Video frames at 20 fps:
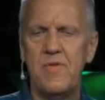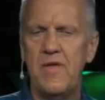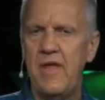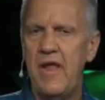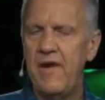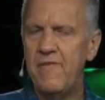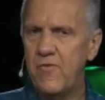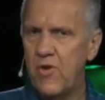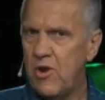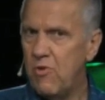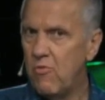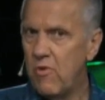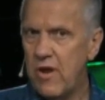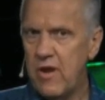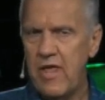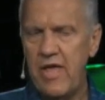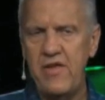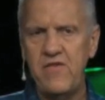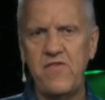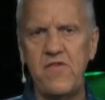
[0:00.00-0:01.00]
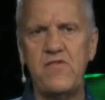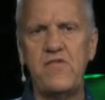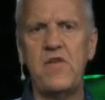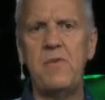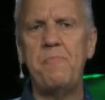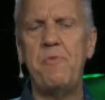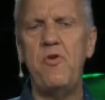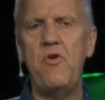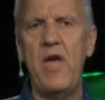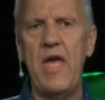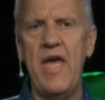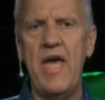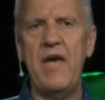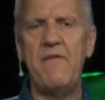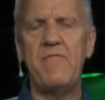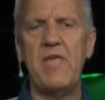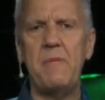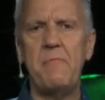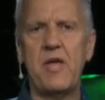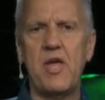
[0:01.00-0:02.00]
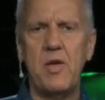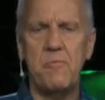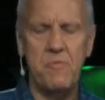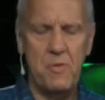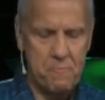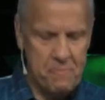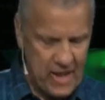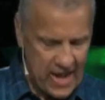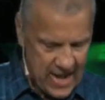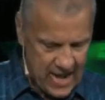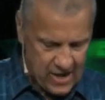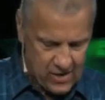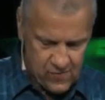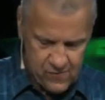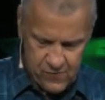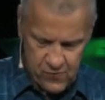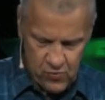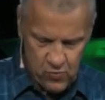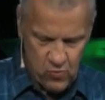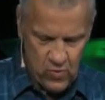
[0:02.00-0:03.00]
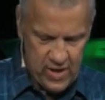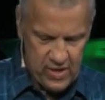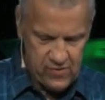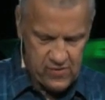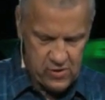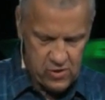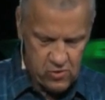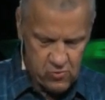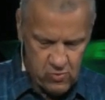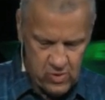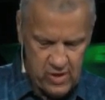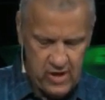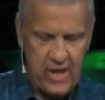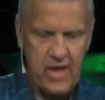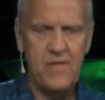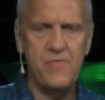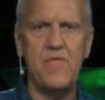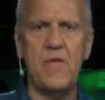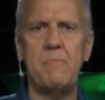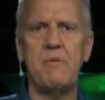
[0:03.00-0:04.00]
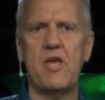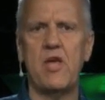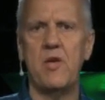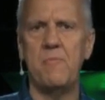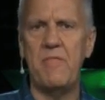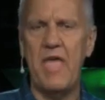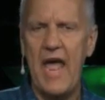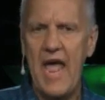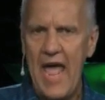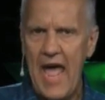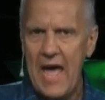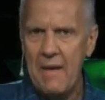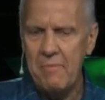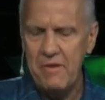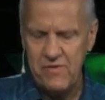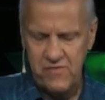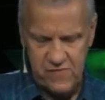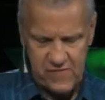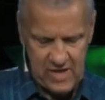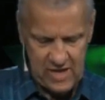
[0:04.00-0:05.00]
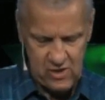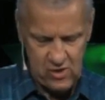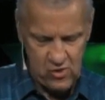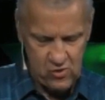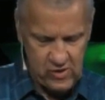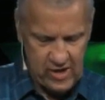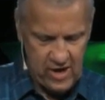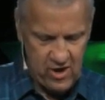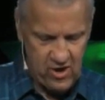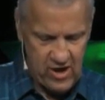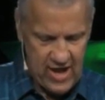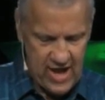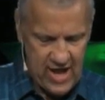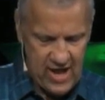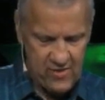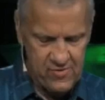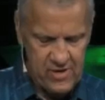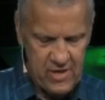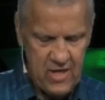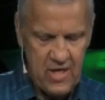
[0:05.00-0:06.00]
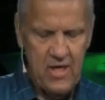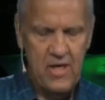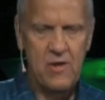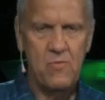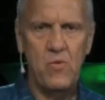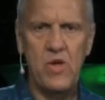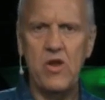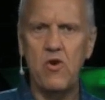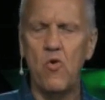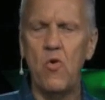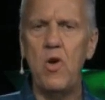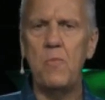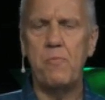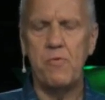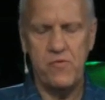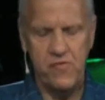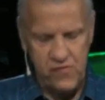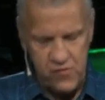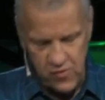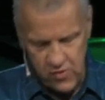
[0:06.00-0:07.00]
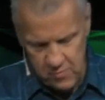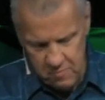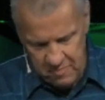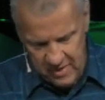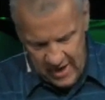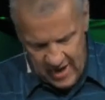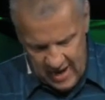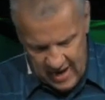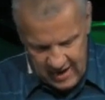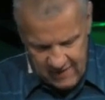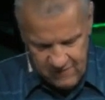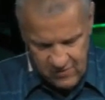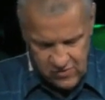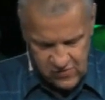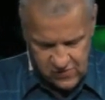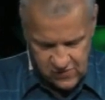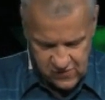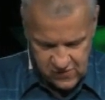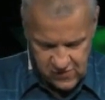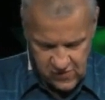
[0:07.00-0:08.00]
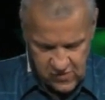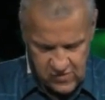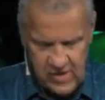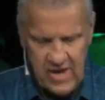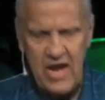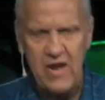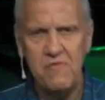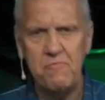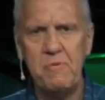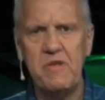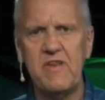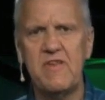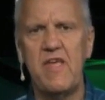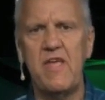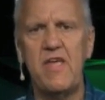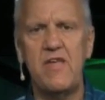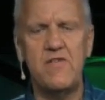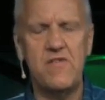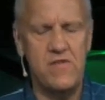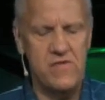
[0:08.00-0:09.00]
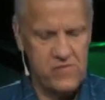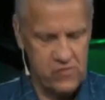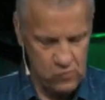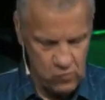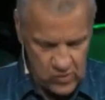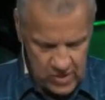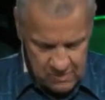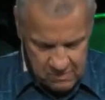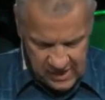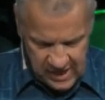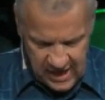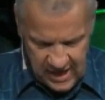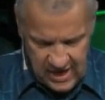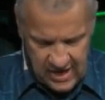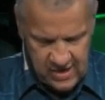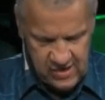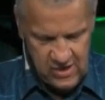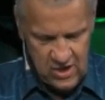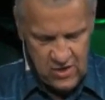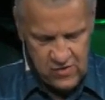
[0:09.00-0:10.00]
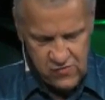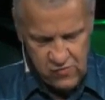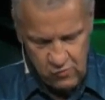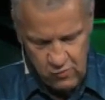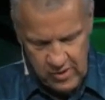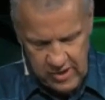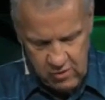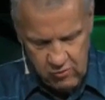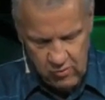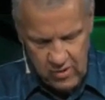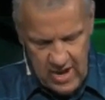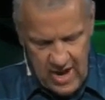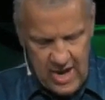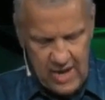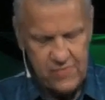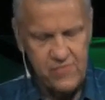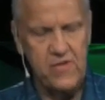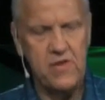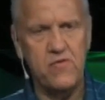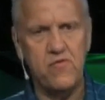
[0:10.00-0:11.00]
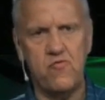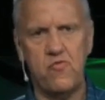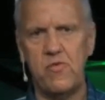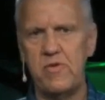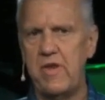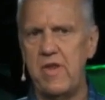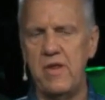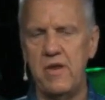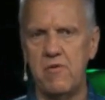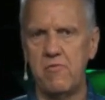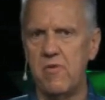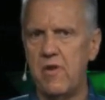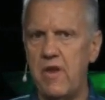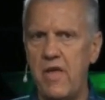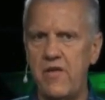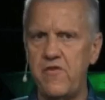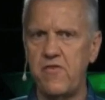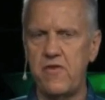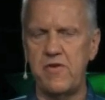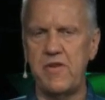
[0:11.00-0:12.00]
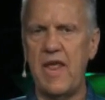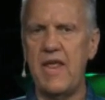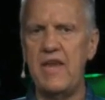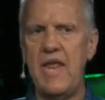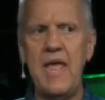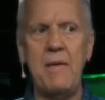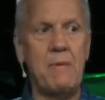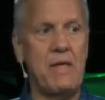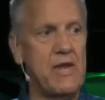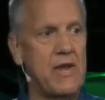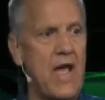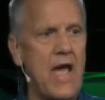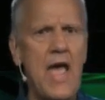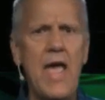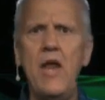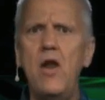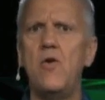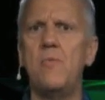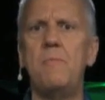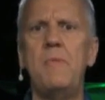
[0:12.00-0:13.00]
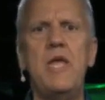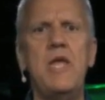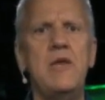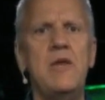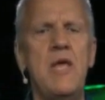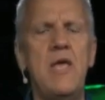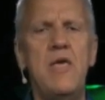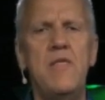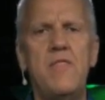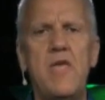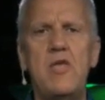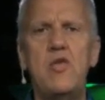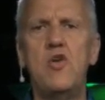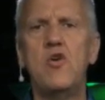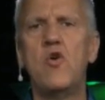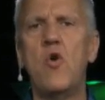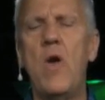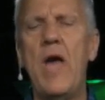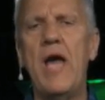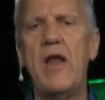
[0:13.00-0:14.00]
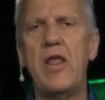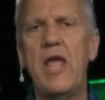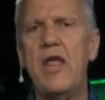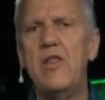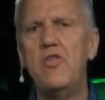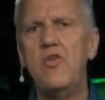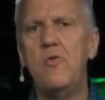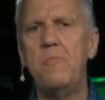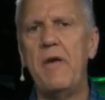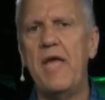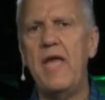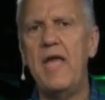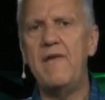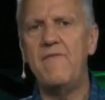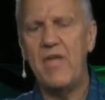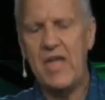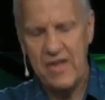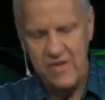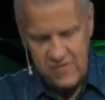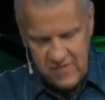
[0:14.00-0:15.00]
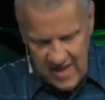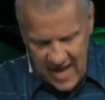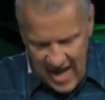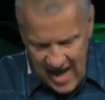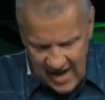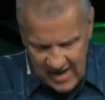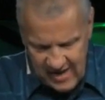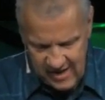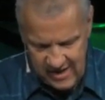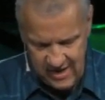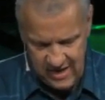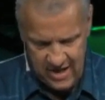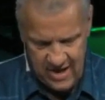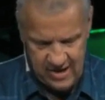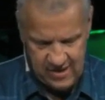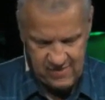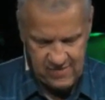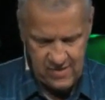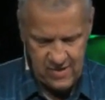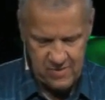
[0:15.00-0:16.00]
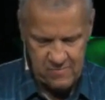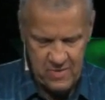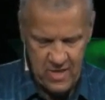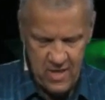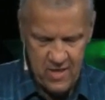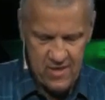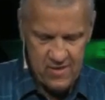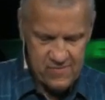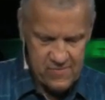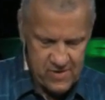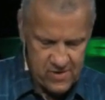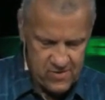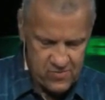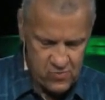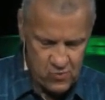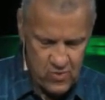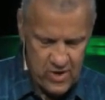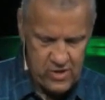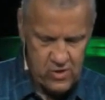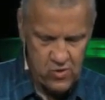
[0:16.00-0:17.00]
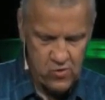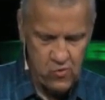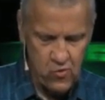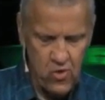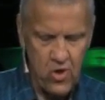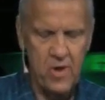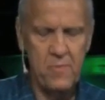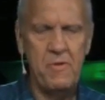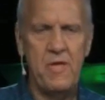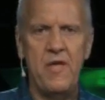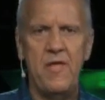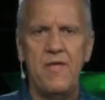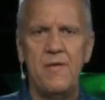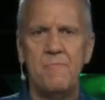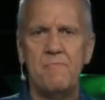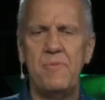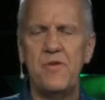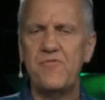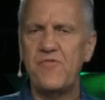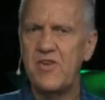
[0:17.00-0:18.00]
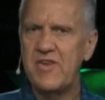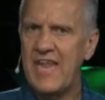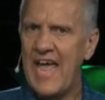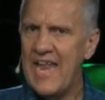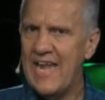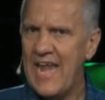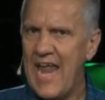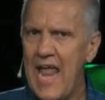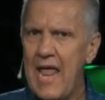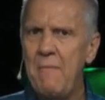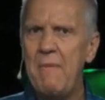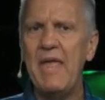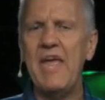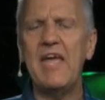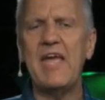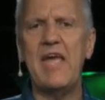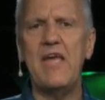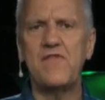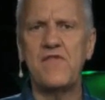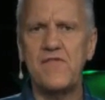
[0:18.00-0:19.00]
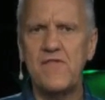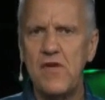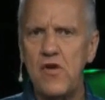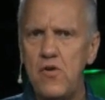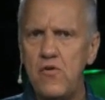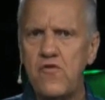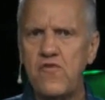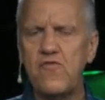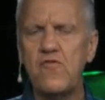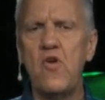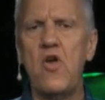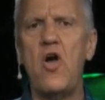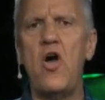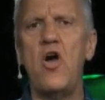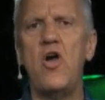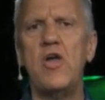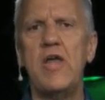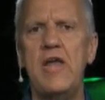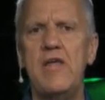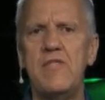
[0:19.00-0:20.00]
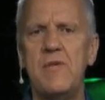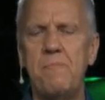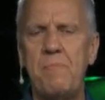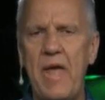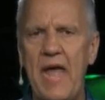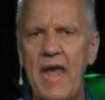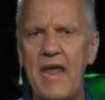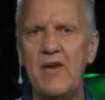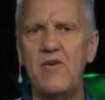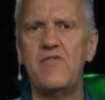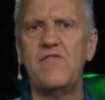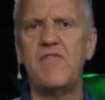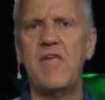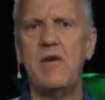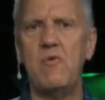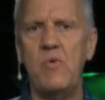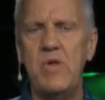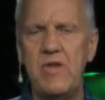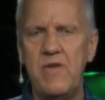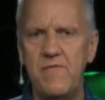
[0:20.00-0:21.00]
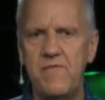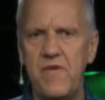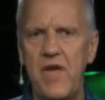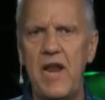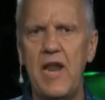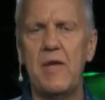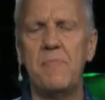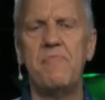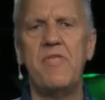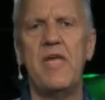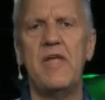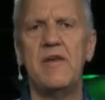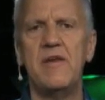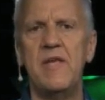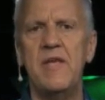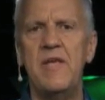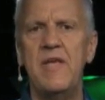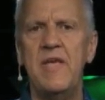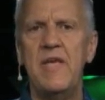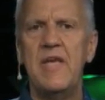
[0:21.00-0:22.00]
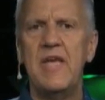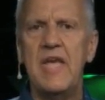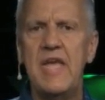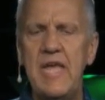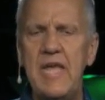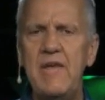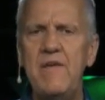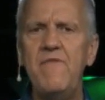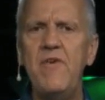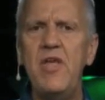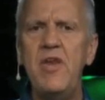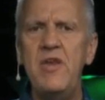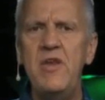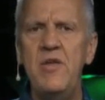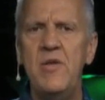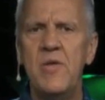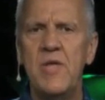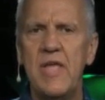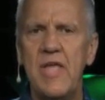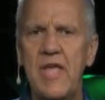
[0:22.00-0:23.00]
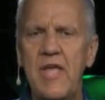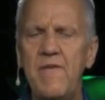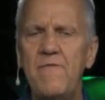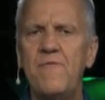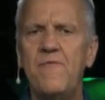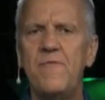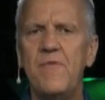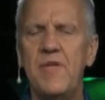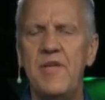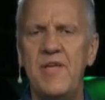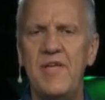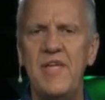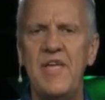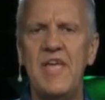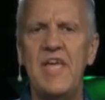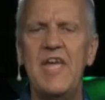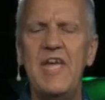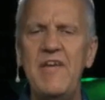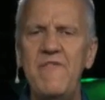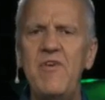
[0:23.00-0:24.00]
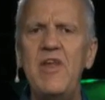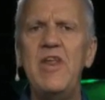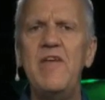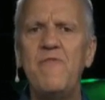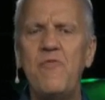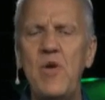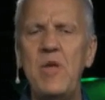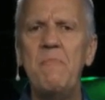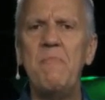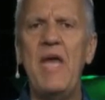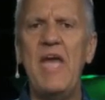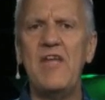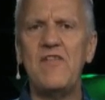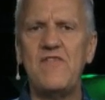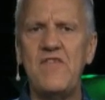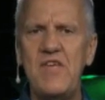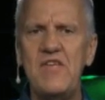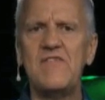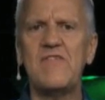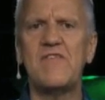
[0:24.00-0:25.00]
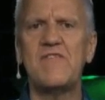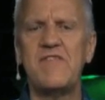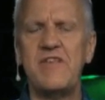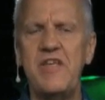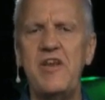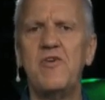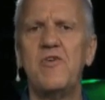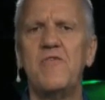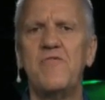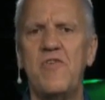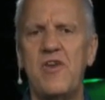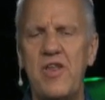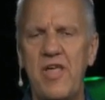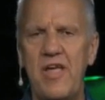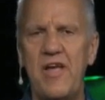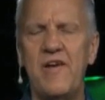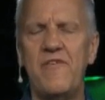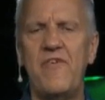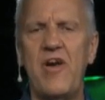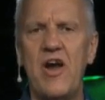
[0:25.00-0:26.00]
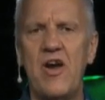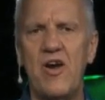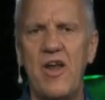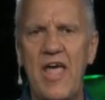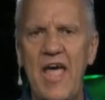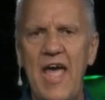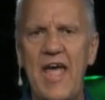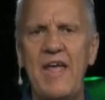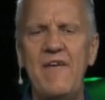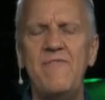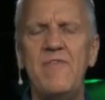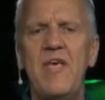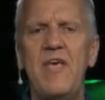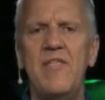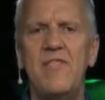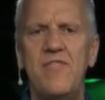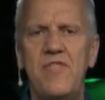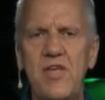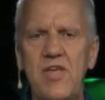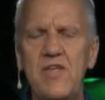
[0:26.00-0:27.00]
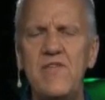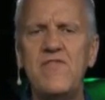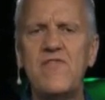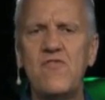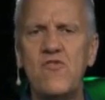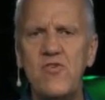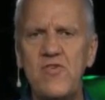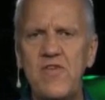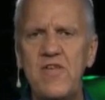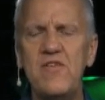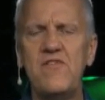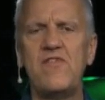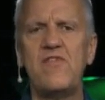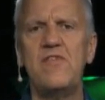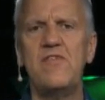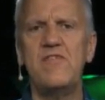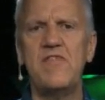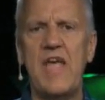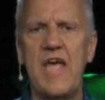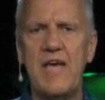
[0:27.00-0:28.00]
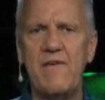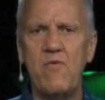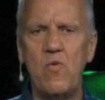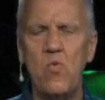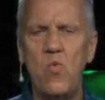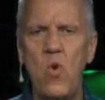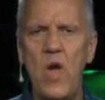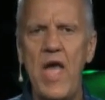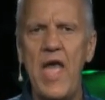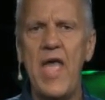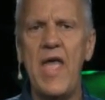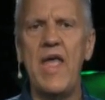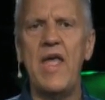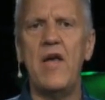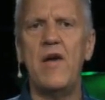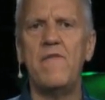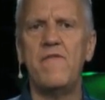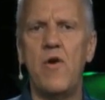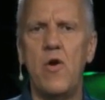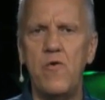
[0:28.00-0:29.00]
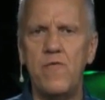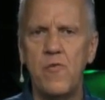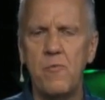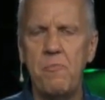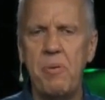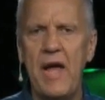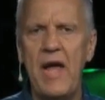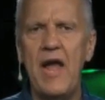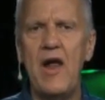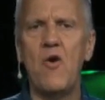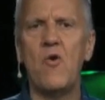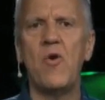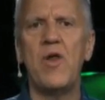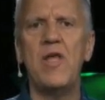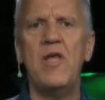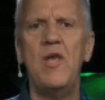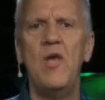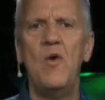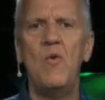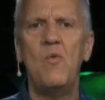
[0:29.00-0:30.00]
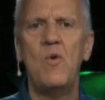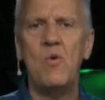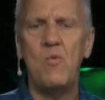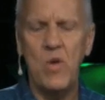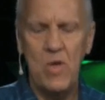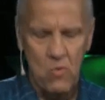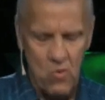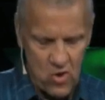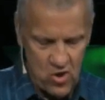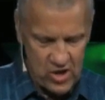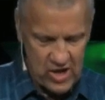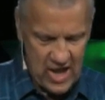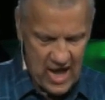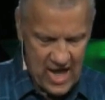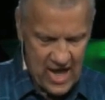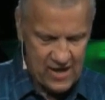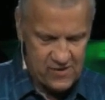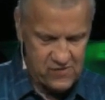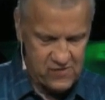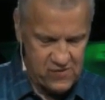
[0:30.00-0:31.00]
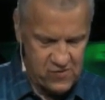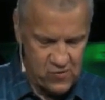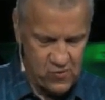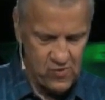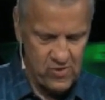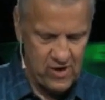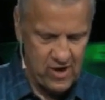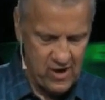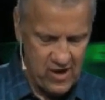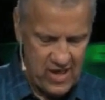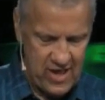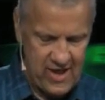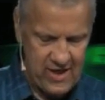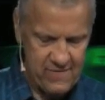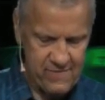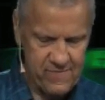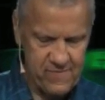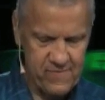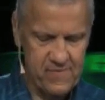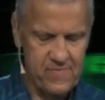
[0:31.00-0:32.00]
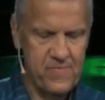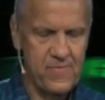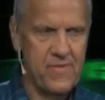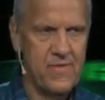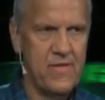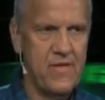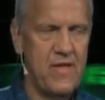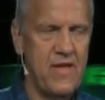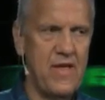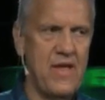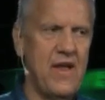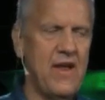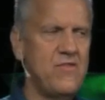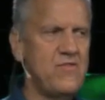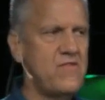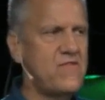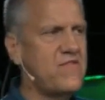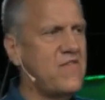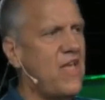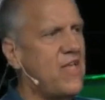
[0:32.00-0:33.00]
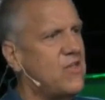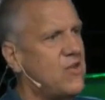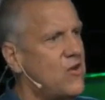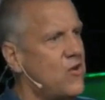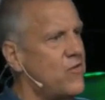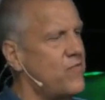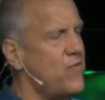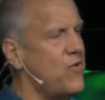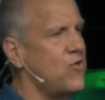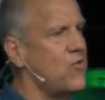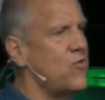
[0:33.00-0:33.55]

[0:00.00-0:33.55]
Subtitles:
relationship you have. They become the pattern for the way that you relate. They become the habits that you carry out. We grow up with certain behaviors and certain expectations, and we begin to recreate this relational dynamic. Now, I don't mean that you go out and you behave exactly like them, the way you grew up, but the dynamic is so strong in the patterns that we develop that even if we make Jesus leader of our life, these traditions have a way of overpowering what we want God to do in our life. And I'll just say, if you